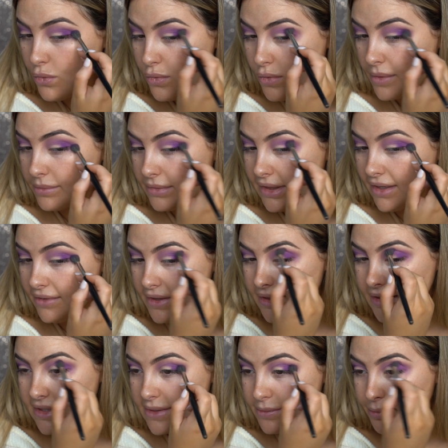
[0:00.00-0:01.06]
Oh, I'm
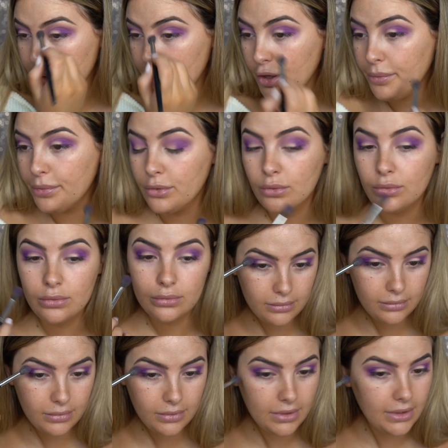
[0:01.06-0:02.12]
loving this purple.
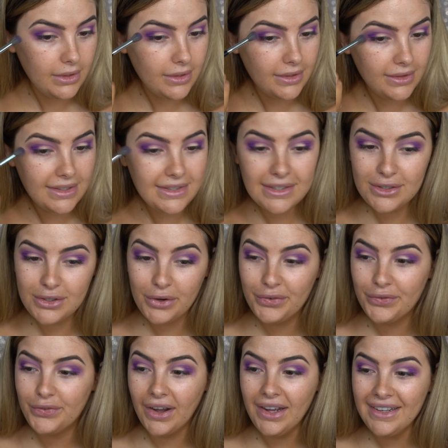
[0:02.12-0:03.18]
This is so
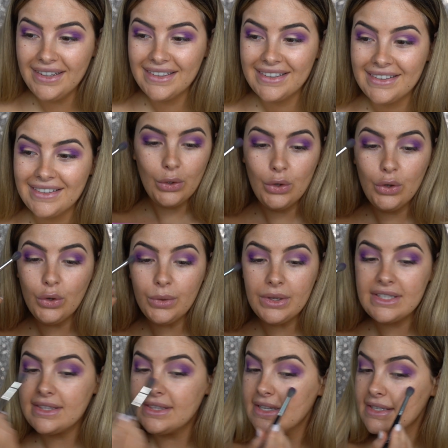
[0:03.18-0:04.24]
fun. Who
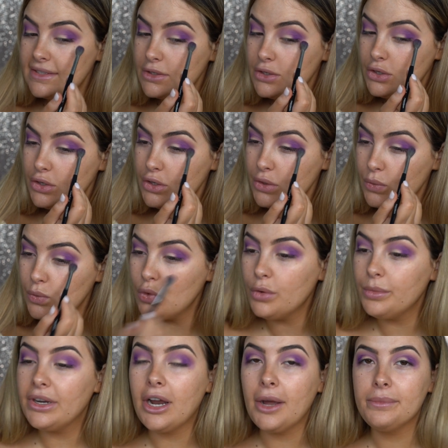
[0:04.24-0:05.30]
is this new
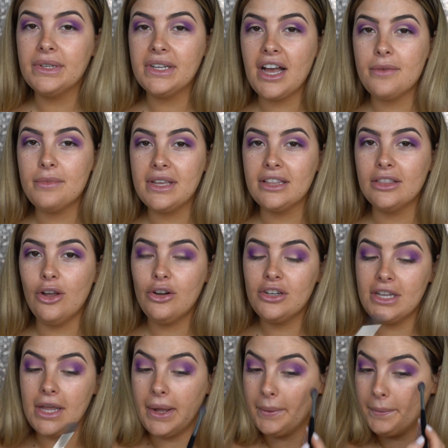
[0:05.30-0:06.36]
woman I'm becoming in
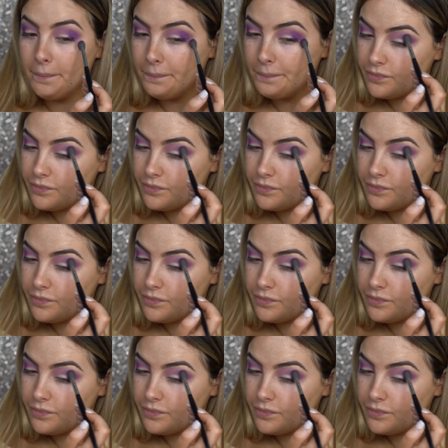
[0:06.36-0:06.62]
lockdown?